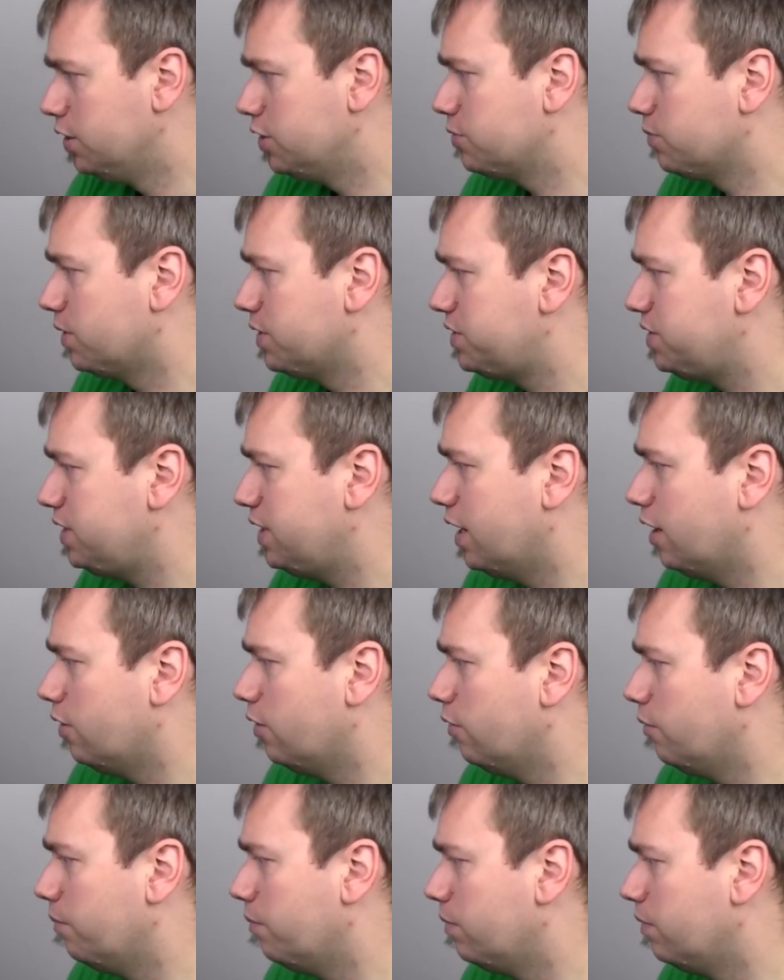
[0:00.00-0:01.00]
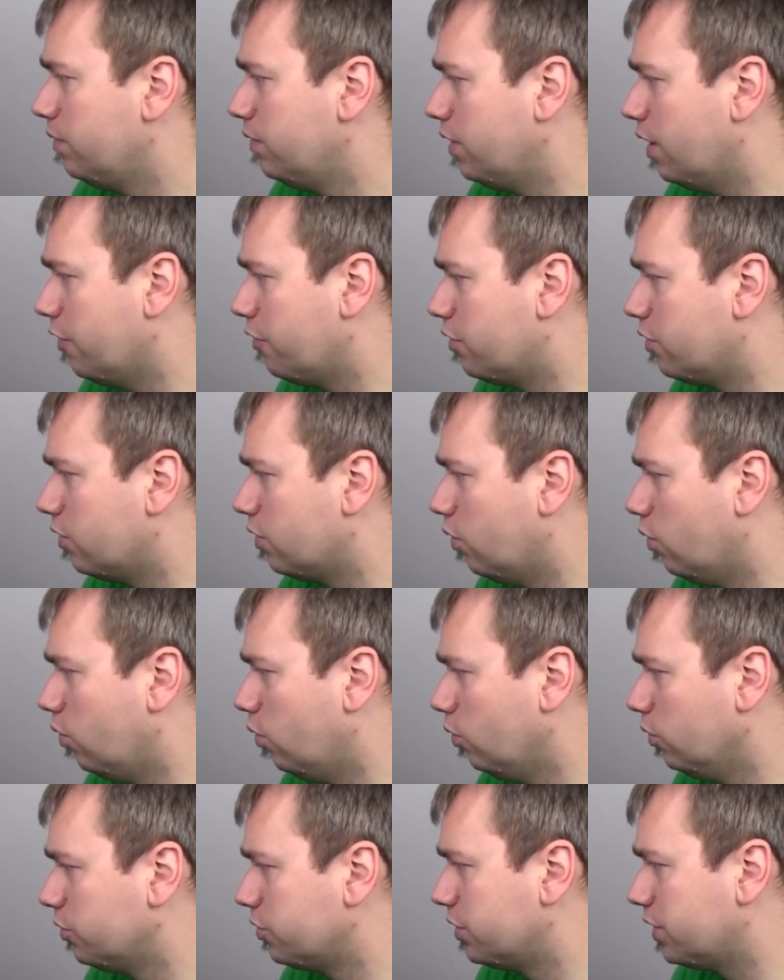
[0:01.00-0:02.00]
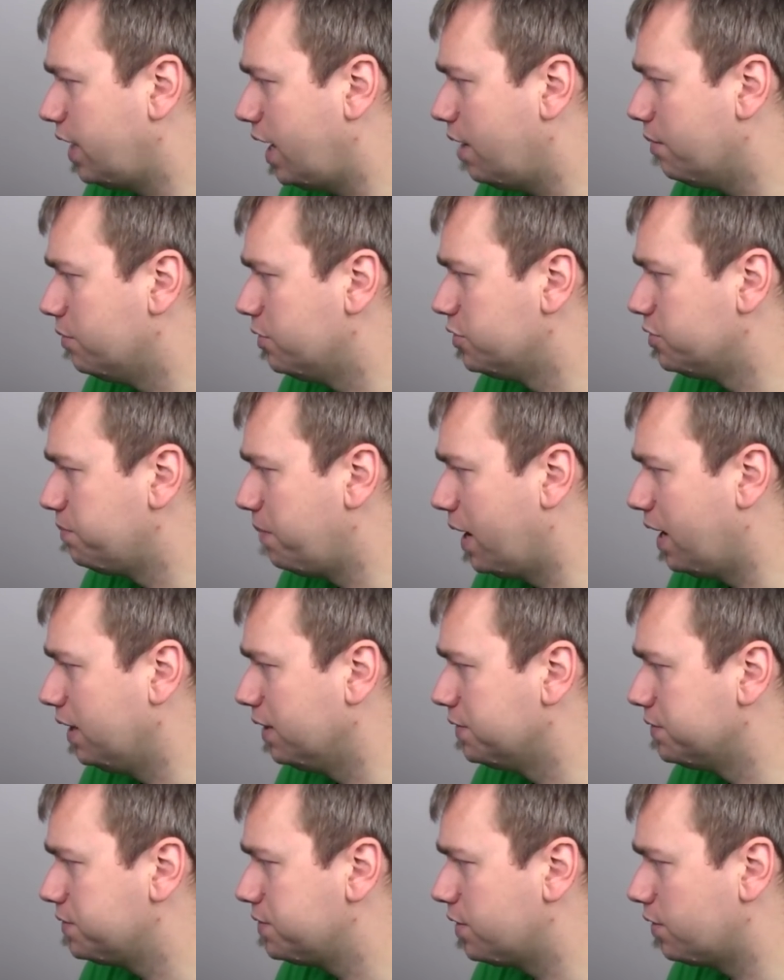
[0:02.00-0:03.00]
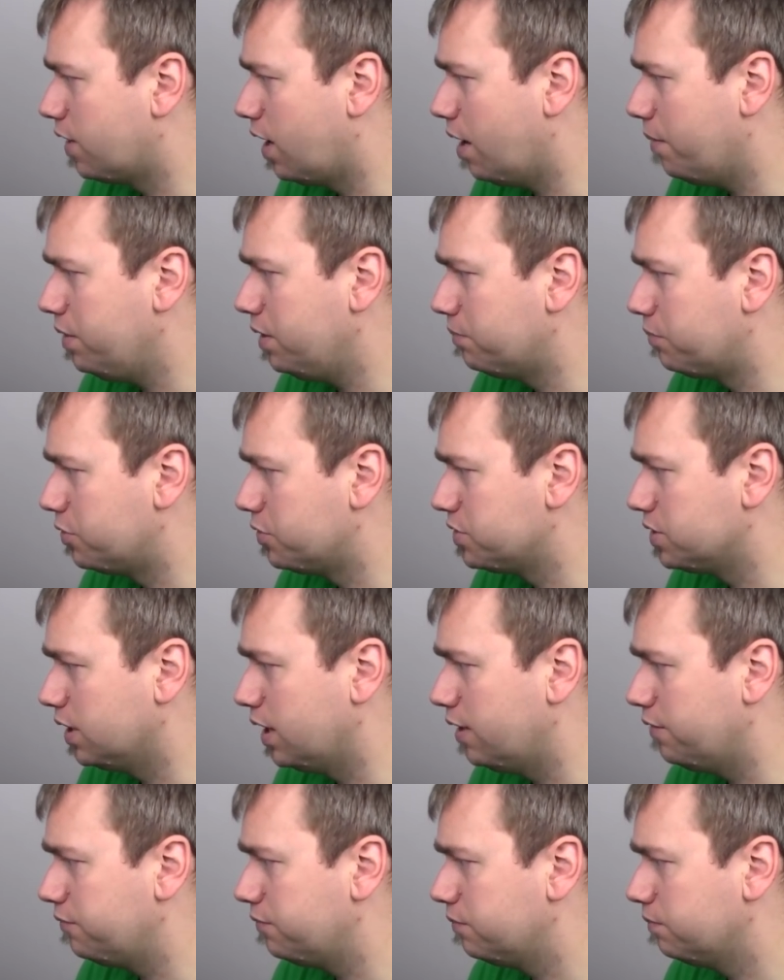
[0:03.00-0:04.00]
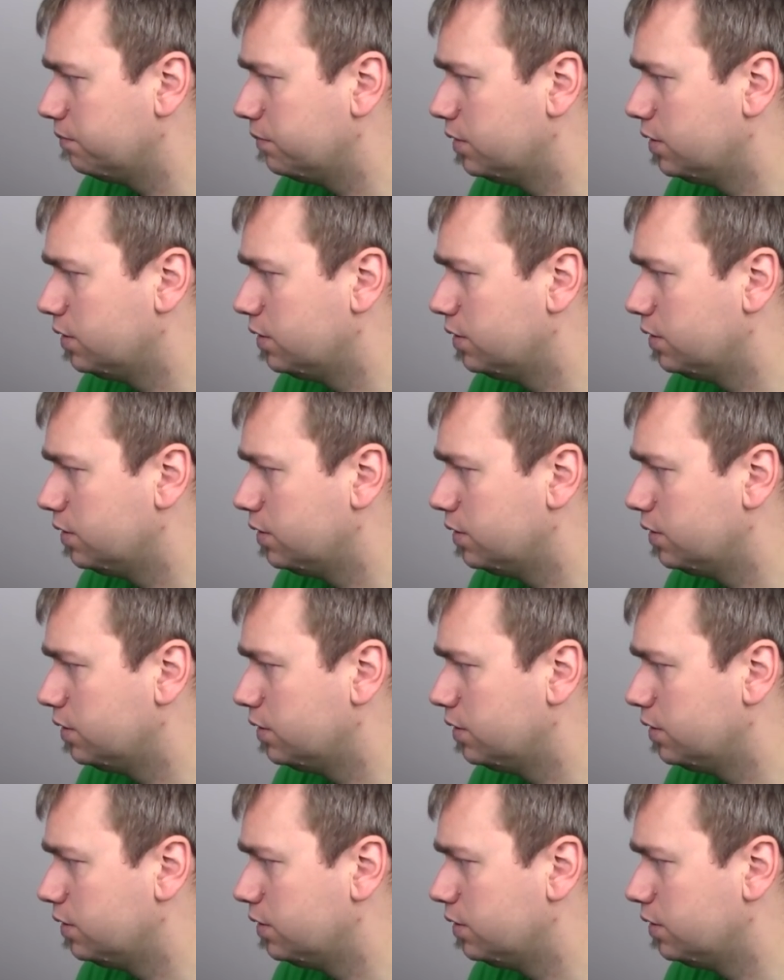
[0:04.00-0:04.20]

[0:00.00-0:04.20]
Just want to see how the other older gamers balance their hobby and personal life.